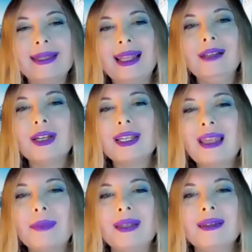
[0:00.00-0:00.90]

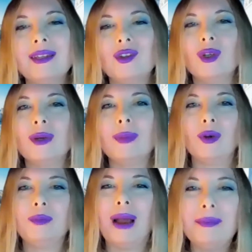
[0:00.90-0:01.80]
Self-acceptance is not
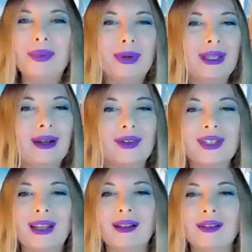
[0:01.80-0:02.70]
about pampering
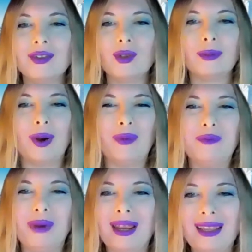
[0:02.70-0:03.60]
ourselves, not
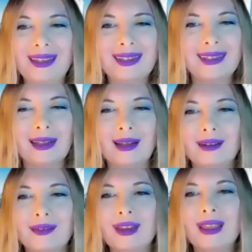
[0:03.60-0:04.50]
about buying
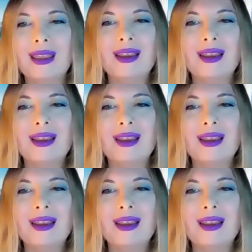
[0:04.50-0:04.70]
stuff,